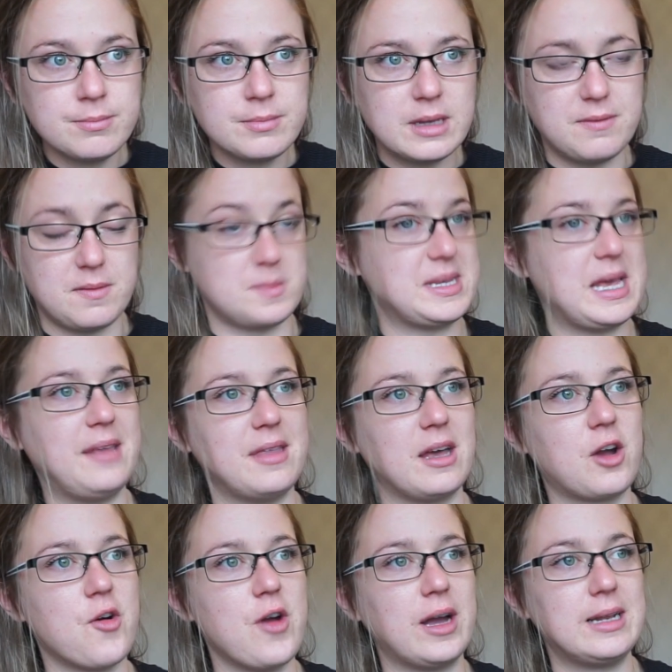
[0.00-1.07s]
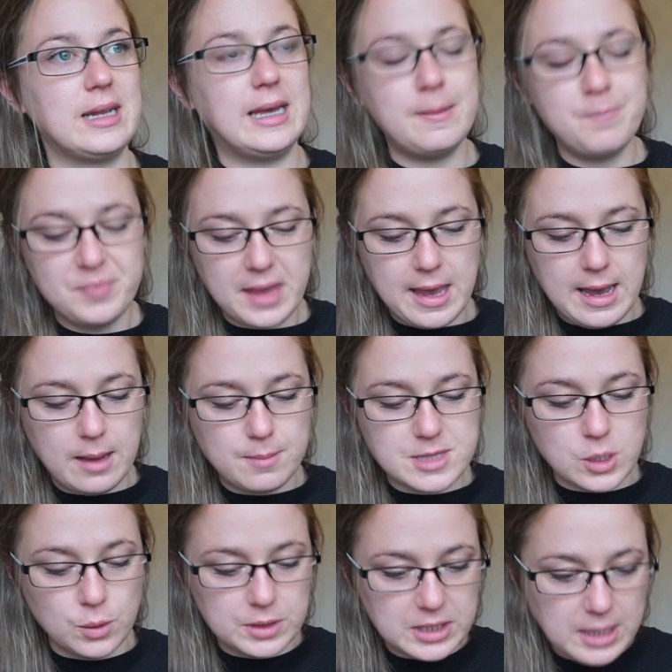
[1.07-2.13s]
if I'm saying that correctly,
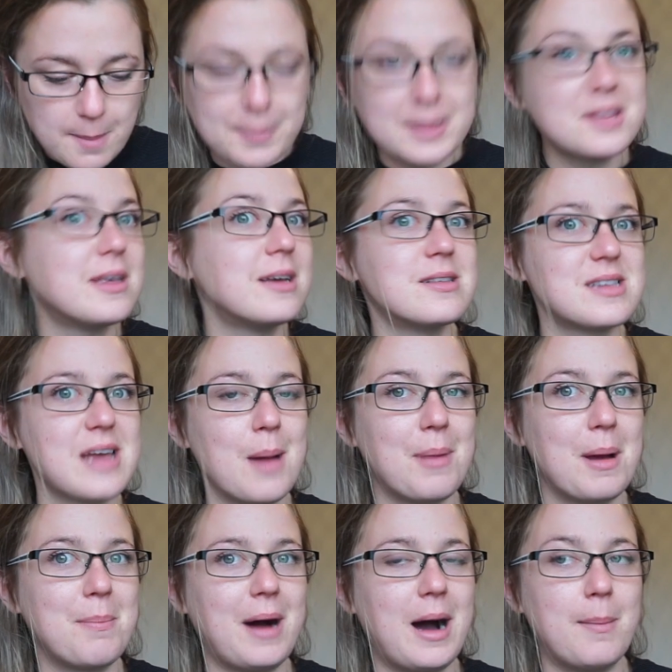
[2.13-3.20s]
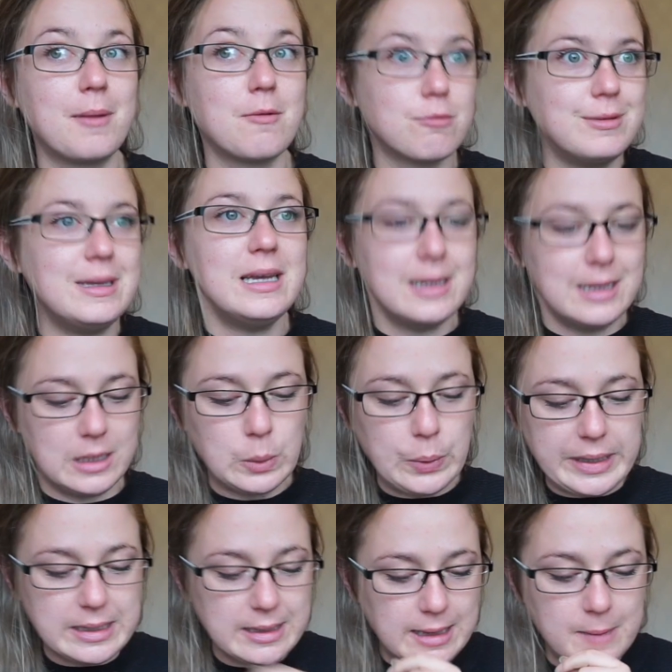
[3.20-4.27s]
sold a couple of things now by Barber really
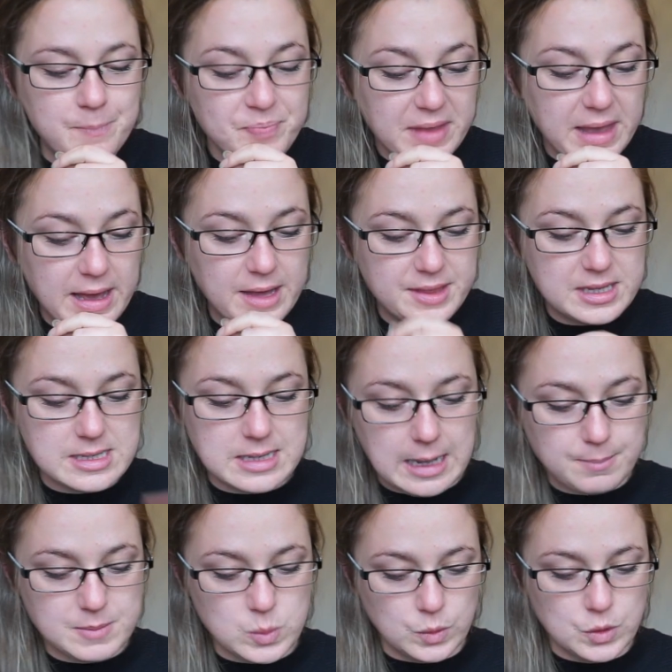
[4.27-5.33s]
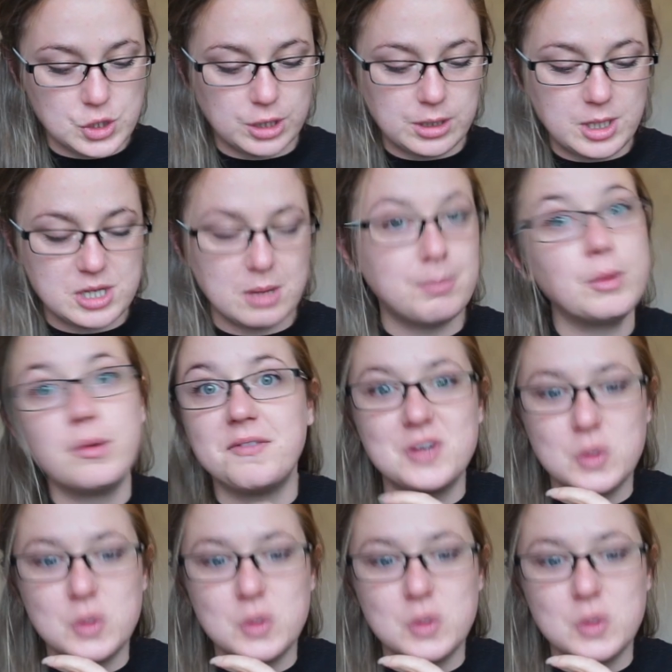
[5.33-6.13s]
quickly. This lamb's wool chunky jumper went for